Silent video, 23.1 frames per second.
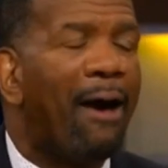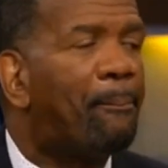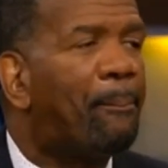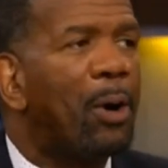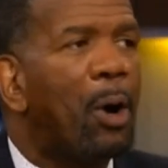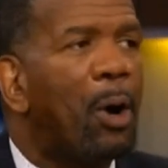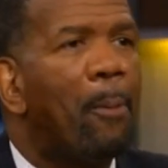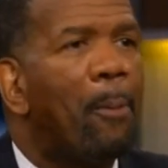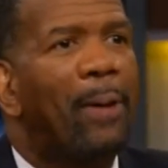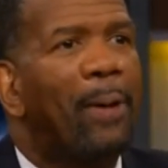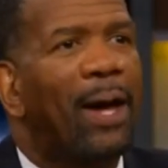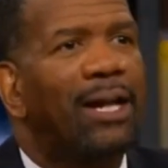
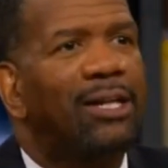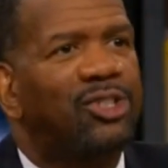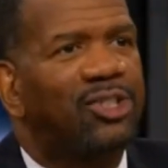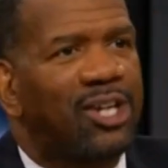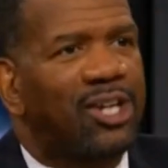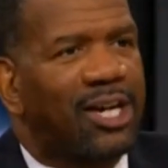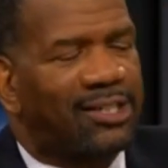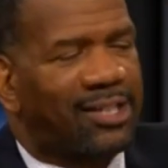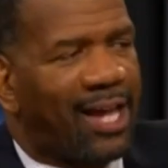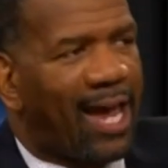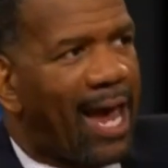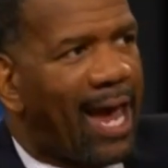Bill
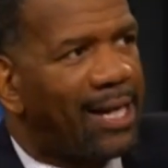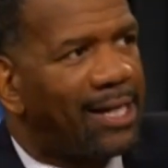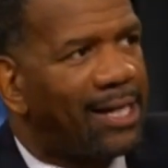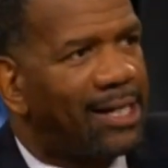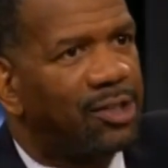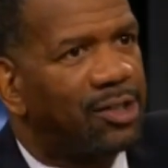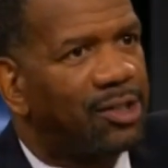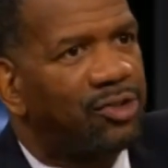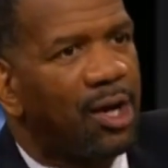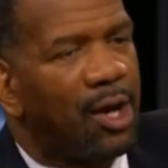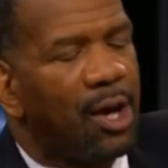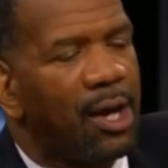Belichick's had
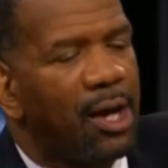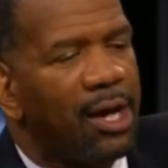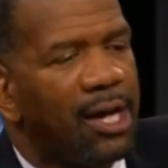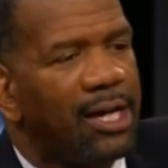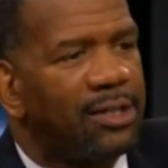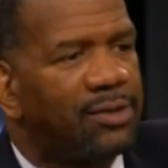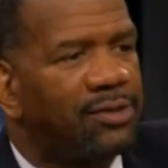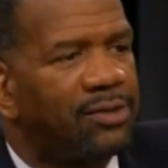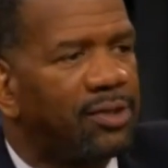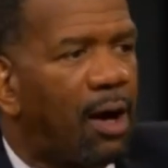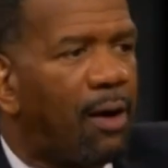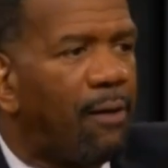his
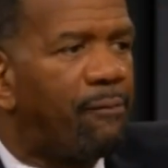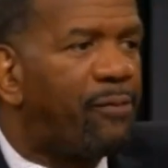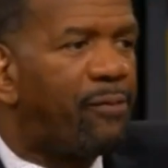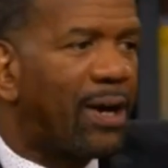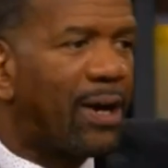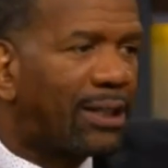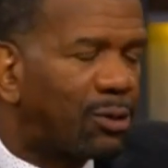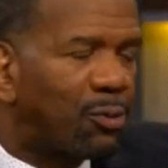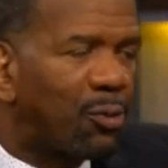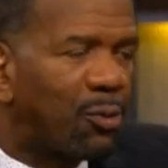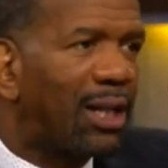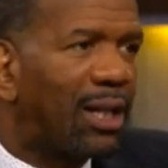
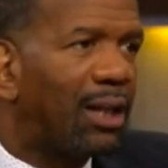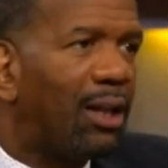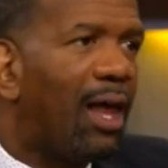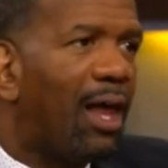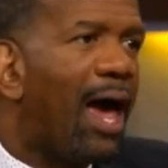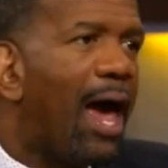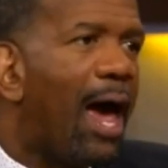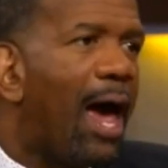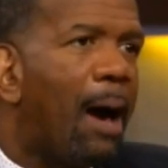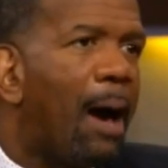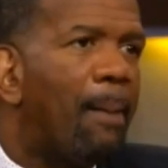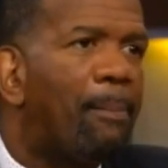victory
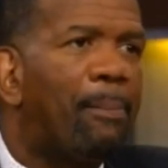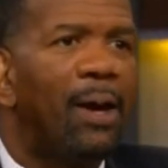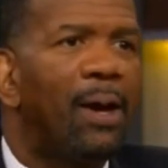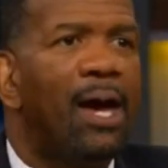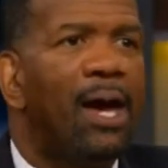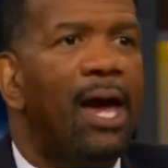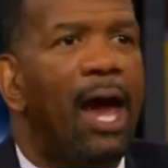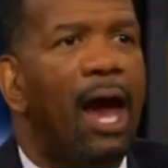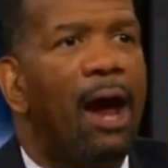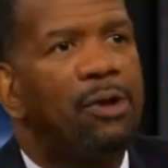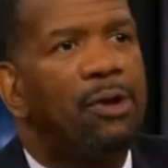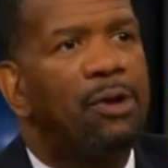lap.
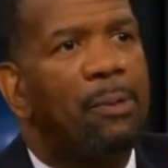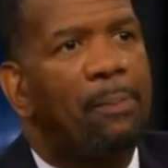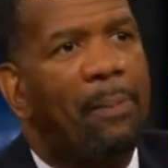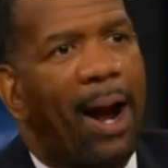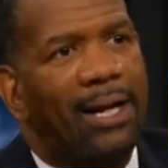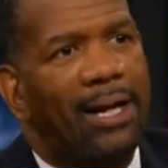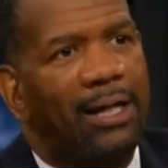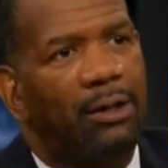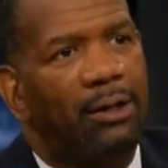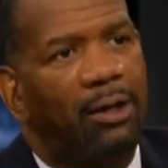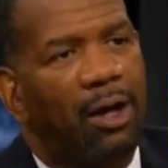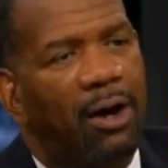
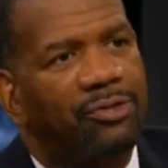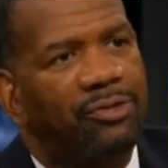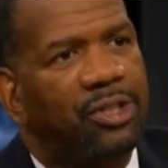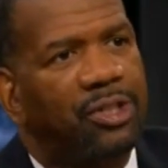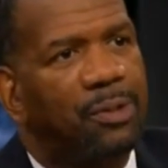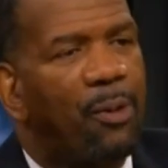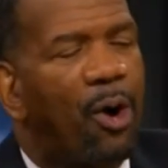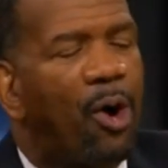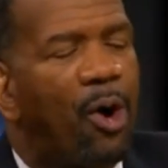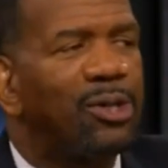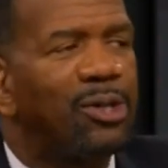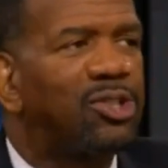Everybody loves
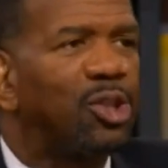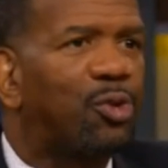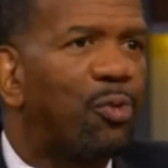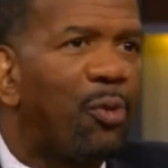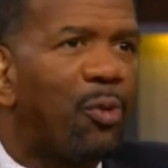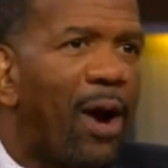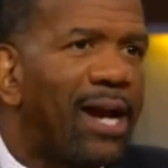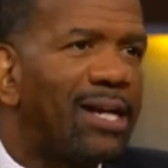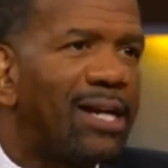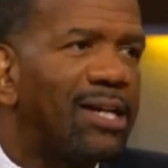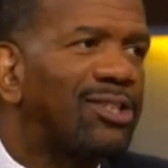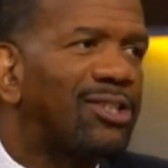him. Oh, he's the
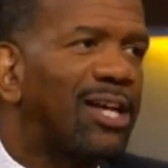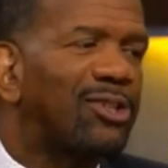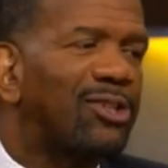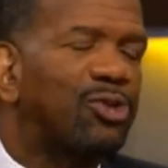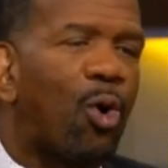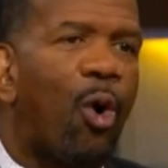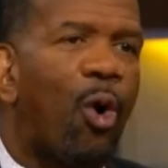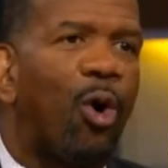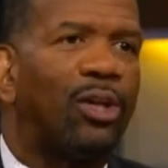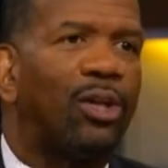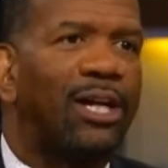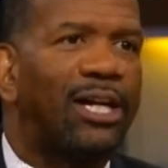greatest. That's
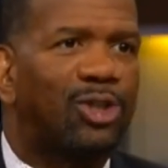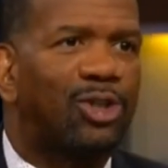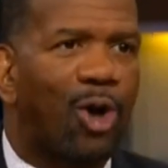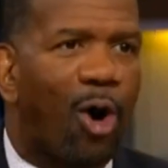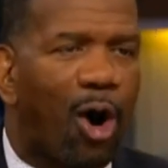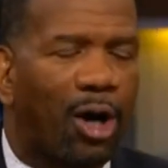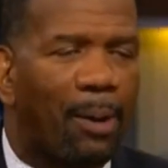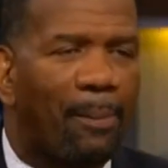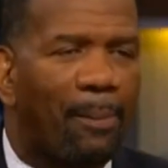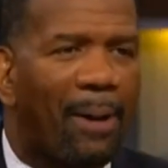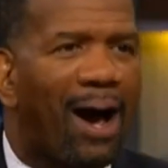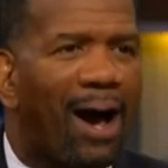all they
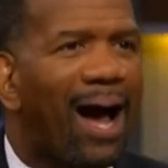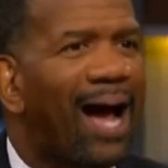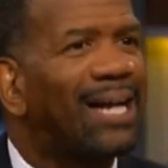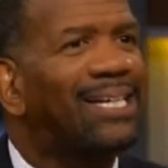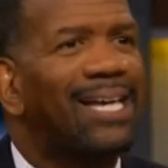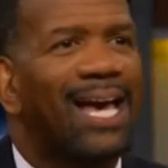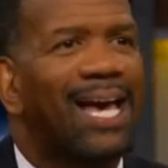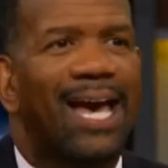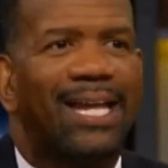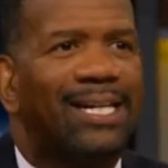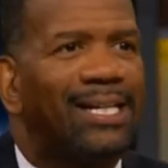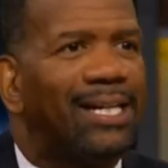talk about. I
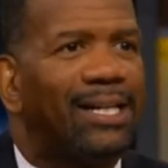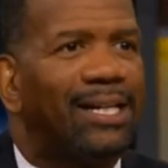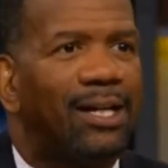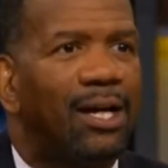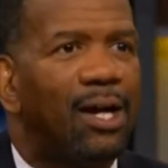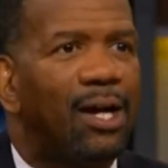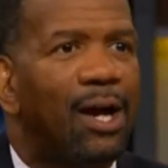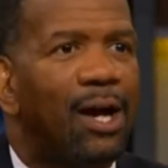get it.